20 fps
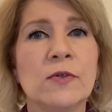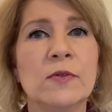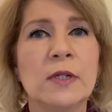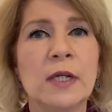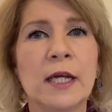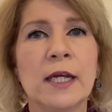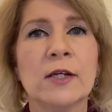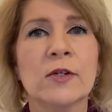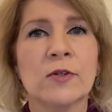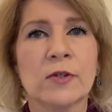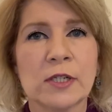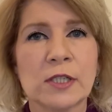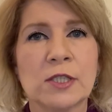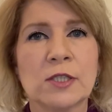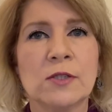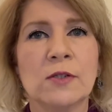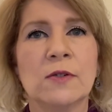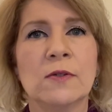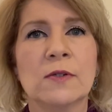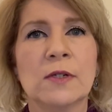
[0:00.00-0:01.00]
need
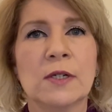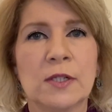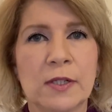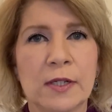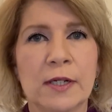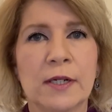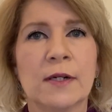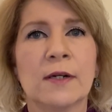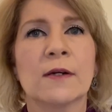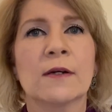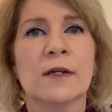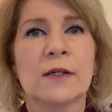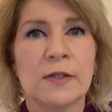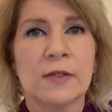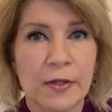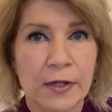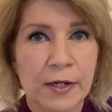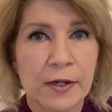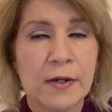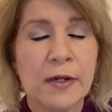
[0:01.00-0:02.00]
crystal clear
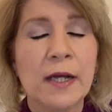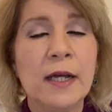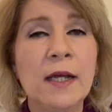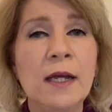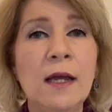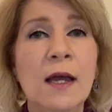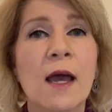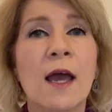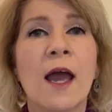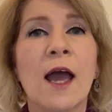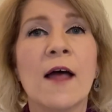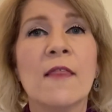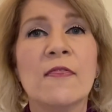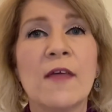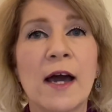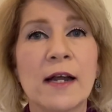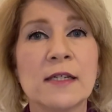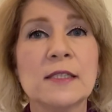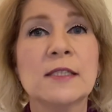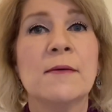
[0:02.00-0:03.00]
clarity, and
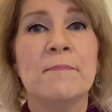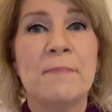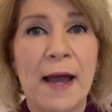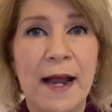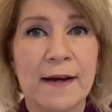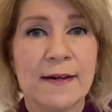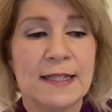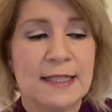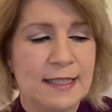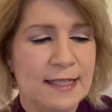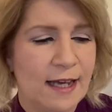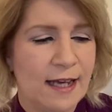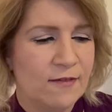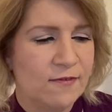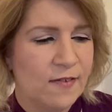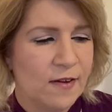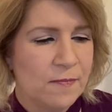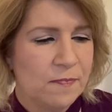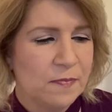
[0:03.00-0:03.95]
that is imperative.